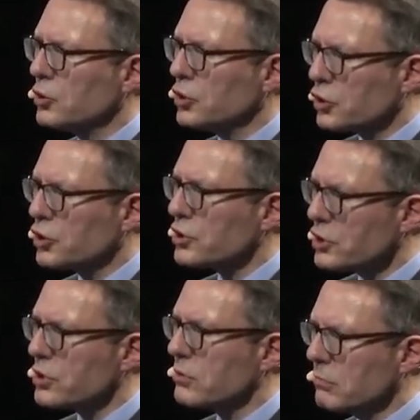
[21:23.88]

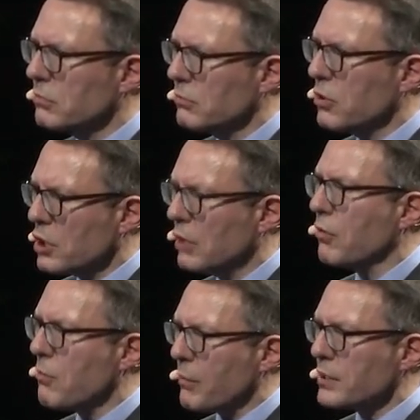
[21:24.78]
Just think
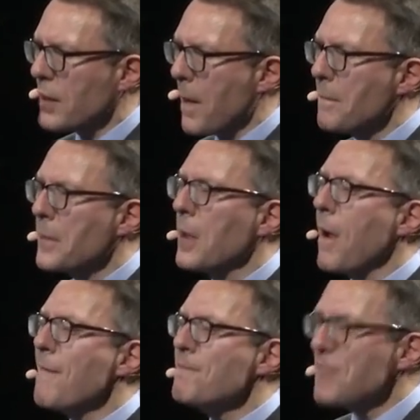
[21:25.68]
for a moment.
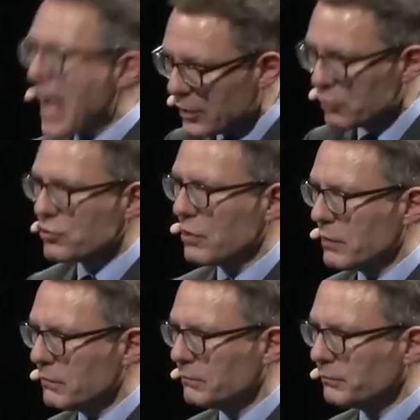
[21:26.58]

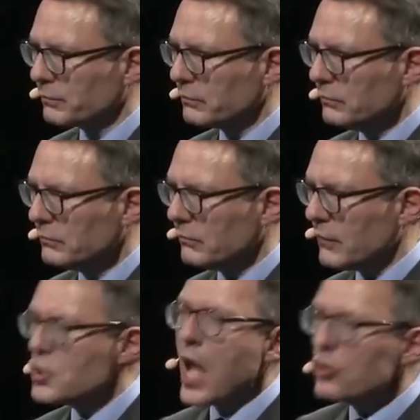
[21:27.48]
Value-driven.
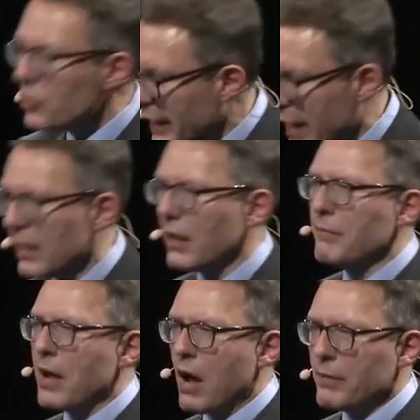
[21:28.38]
So I don't care
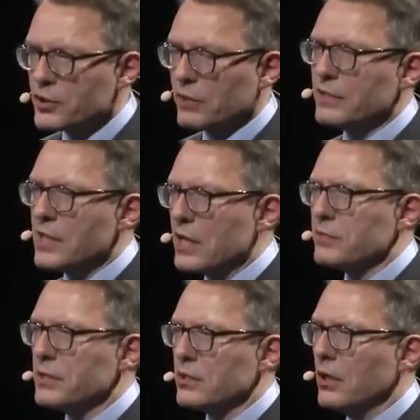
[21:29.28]
about how much
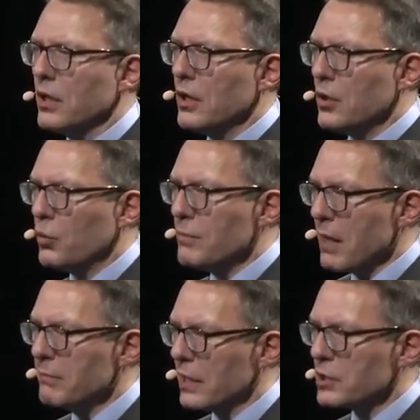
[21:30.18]
advertisement we
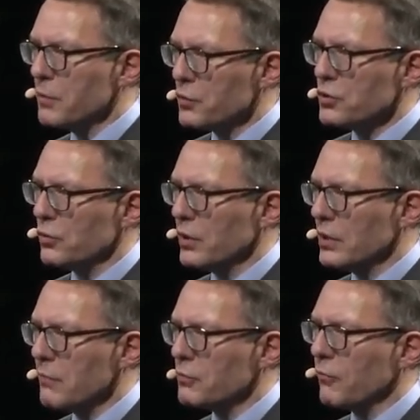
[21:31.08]
might be exposed to
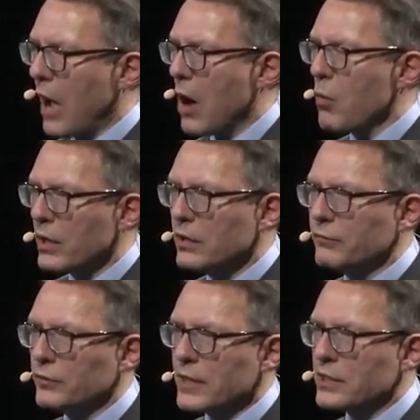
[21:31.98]
in terms of how
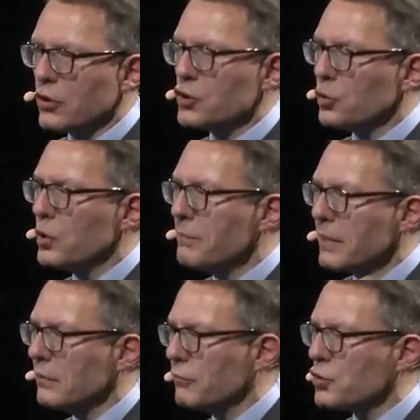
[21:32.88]
wonderful that technology will
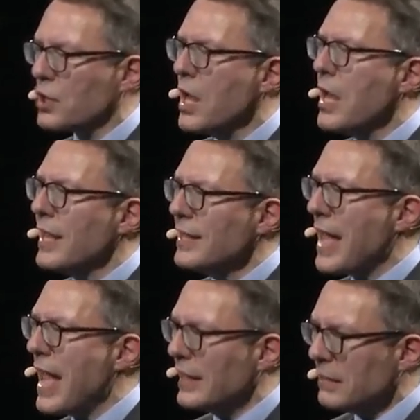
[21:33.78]
be in the future
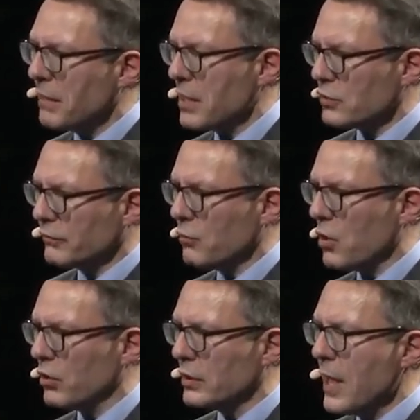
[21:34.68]
in any place of the
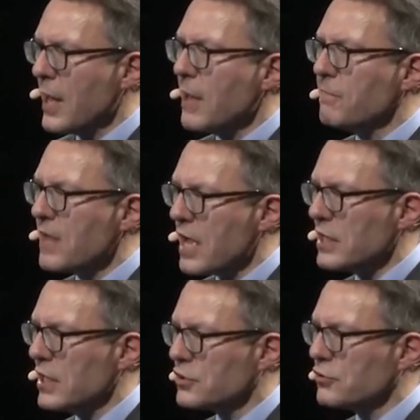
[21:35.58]
world if that
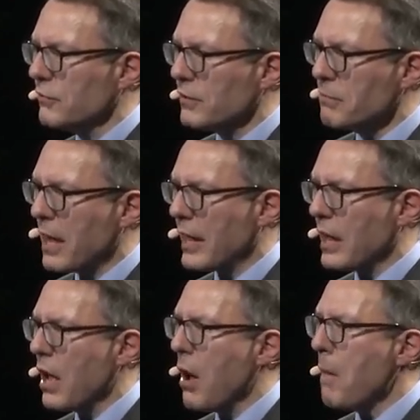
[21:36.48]
is driven
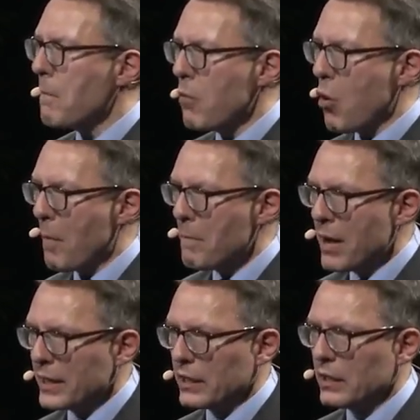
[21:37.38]
by more
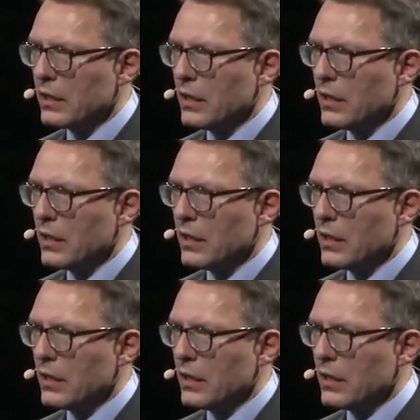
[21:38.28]
money.